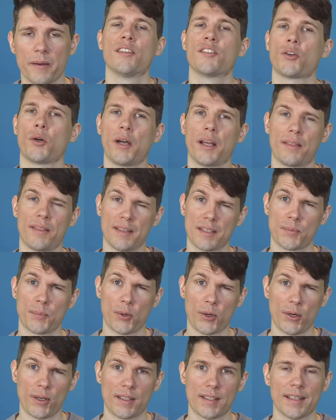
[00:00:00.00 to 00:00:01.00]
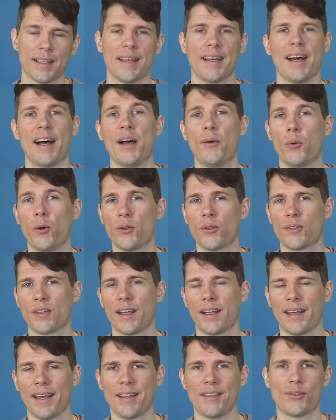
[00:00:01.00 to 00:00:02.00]
So at this point, I want
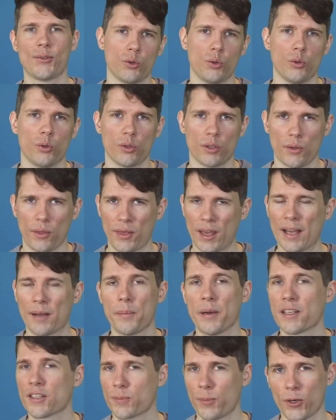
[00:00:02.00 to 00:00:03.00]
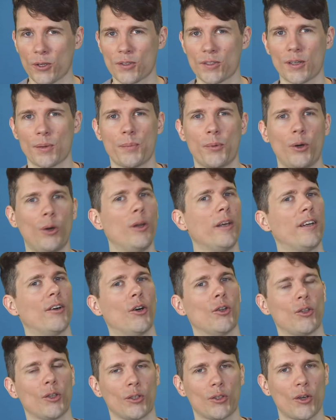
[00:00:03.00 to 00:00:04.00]
again to thank my sponsor
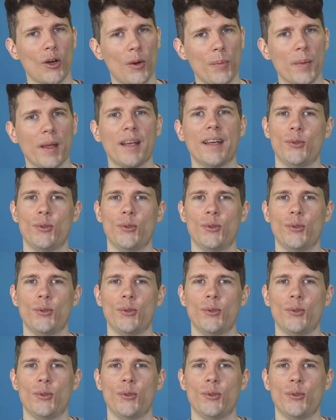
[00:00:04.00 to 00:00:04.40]
polychord.com,